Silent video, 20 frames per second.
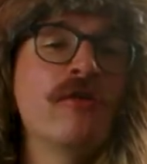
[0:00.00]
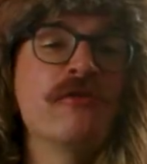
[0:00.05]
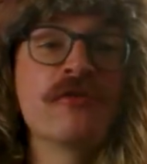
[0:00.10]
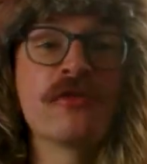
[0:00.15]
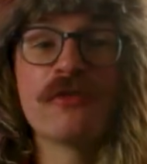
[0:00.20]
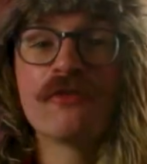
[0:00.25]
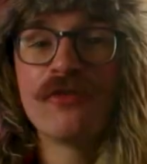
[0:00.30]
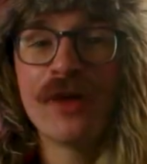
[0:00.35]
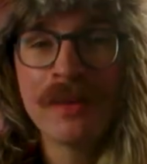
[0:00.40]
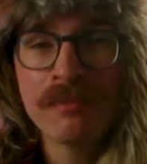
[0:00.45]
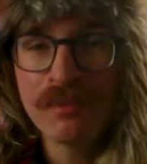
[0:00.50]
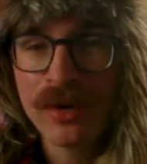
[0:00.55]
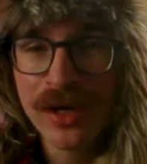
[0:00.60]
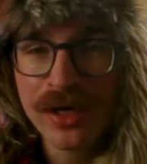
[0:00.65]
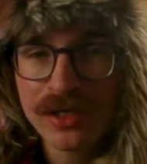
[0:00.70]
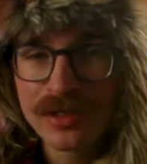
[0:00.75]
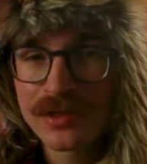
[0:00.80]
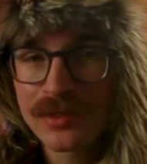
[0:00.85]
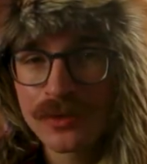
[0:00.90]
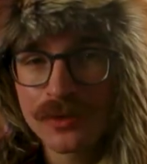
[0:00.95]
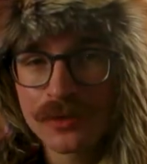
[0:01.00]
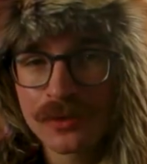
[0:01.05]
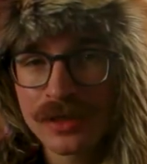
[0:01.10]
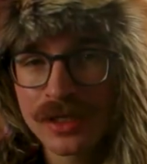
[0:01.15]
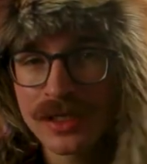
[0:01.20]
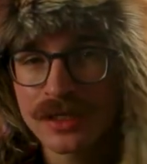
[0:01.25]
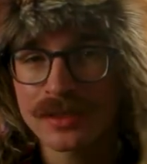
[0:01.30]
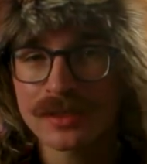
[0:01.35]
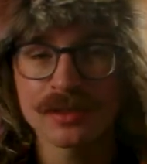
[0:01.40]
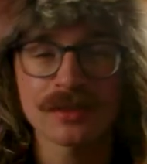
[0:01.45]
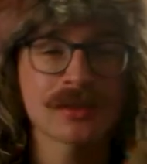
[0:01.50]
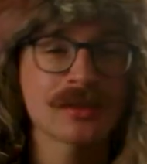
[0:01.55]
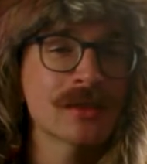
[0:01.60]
of vampire stories,